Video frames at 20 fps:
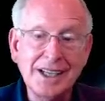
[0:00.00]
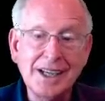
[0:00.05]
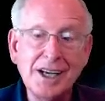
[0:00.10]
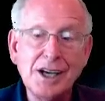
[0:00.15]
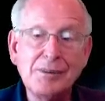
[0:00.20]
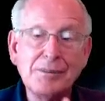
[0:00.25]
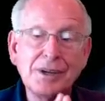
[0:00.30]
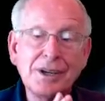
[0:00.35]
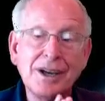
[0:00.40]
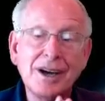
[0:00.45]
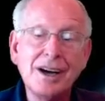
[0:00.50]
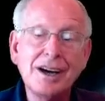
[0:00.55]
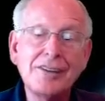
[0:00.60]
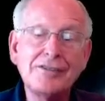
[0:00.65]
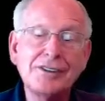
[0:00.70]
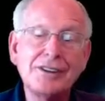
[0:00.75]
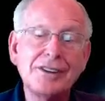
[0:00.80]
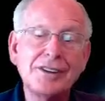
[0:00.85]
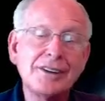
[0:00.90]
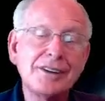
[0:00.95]
But
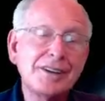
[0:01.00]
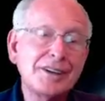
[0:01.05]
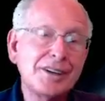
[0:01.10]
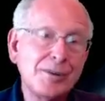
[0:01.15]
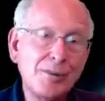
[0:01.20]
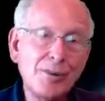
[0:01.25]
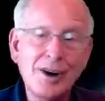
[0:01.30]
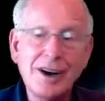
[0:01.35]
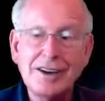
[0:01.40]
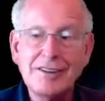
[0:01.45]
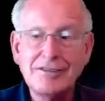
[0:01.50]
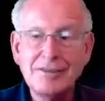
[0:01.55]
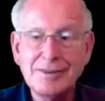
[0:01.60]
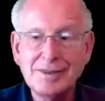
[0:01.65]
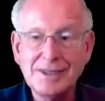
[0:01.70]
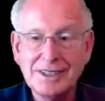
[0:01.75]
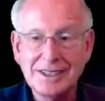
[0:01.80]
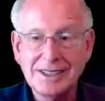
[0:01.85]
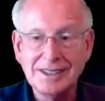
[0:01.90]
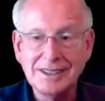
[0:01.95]
often they're going to walk from a
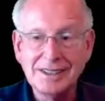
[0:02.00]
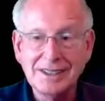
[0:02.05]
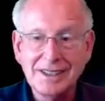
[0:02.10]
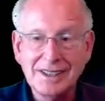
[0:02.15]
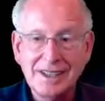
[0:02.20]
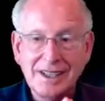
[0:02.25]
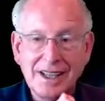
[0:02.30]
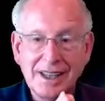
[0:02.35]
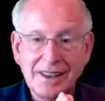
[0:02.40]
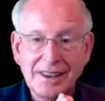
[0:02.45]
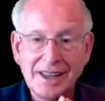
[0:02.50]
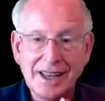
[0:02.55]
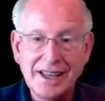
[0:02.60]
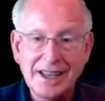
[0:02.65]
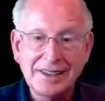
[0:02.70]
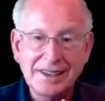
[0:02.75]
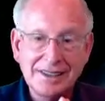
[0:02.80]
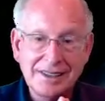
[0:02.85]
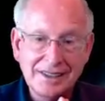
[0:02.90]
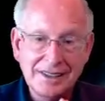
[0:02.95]
deal
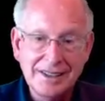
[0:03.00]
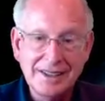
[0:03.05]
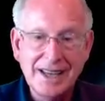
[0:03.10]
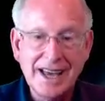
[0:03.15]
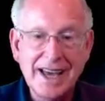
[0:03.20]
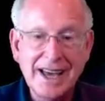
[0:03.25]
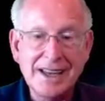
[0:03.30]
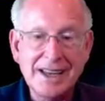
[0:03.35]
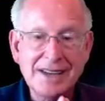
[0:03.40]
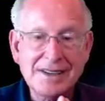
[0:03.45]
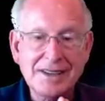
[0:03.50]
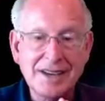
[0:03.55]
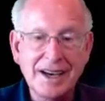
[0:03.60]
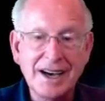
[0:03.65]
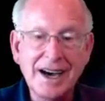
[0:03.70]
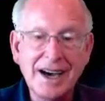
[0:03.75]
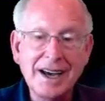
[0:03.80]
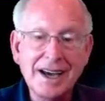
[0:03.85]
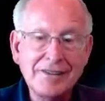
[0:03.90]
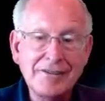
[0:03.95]
that has a
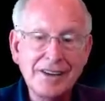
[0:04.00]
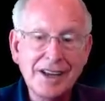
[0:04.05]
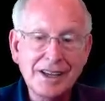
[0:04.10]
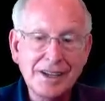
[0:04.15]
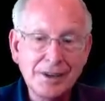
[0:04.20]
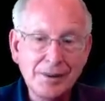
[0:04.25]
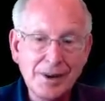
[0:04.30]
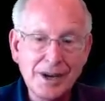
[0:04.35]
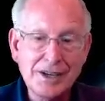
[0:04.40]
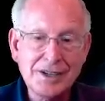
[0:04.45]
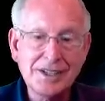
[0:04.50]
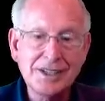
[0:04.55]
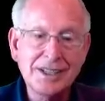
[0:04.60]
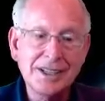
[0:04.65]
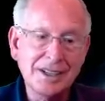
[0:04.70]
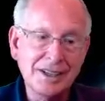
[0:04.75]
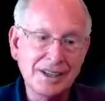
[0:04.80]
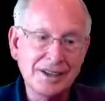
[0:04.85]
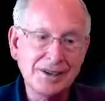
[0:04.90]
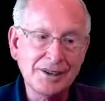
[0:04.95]
high valuation
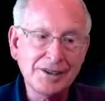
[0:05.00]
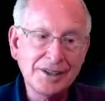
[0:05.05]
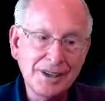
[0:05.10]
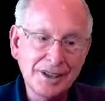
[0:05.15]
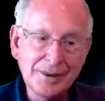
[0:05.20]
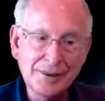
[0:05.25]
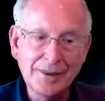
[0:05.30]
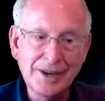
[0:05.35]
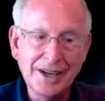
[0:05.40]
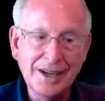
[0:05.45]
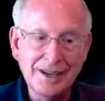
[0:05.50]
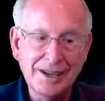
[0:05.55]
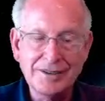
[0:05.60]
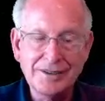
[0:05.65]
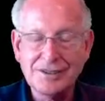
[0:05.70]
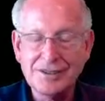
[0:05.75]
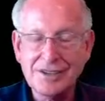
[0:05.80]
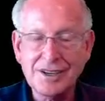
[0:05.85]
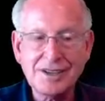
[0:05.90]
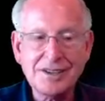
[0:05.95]
in an earlier
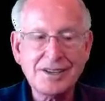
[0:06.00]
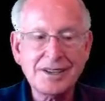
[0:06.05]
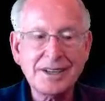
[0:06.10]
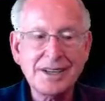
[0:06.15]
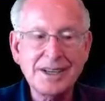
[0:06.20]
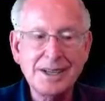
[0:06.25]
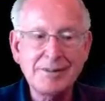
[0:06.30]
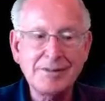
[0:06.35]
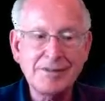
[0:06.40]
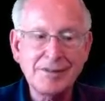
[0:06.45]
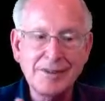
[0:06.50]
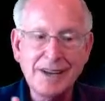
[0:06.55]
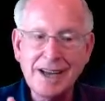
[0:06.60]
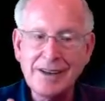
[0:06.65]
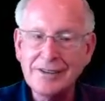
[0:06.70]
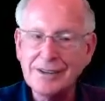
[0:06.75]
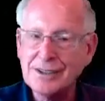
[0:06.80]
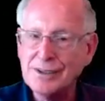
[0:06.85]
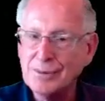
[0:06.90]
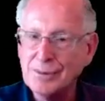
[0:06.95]
round just to keep from
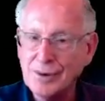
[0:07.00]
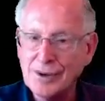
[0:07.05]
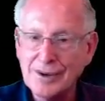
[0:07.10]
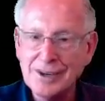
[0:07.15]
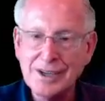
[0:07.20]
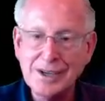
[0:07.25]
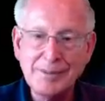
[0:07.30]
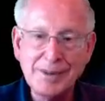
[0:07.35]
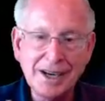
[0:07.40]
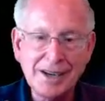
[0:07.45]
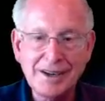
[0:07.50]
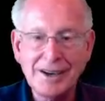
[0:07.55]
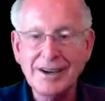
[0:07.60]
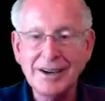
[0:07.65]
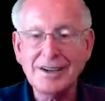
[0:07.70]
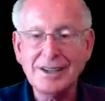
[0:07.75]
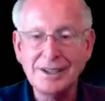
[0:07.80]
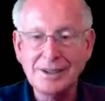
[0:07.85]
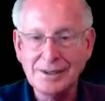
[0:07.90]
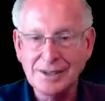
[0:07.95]
having to worry about
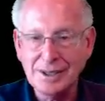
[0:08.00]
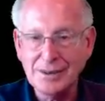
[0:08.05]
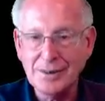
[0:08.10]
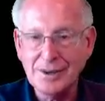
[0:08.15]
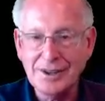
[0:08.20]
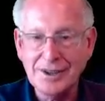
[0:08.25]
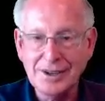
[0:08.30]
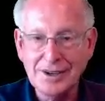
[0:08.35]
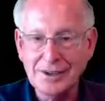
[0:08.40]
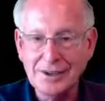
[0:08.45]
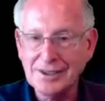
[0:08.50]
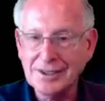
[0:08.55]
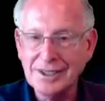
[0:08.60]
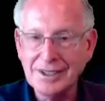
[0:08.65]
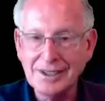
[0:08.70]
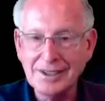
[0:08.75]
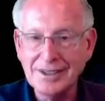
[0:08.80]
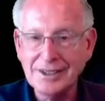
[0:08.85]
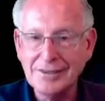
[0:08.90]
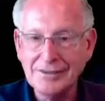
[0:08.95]
arguing with the
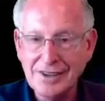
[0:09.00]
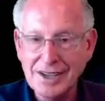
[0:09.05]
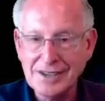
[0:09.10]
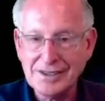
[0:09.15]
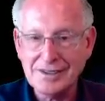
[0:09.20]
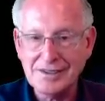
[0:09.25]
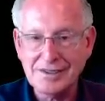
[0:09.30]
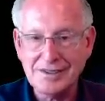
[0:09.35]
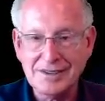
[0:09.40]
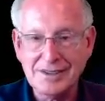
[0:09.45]
earlier investors.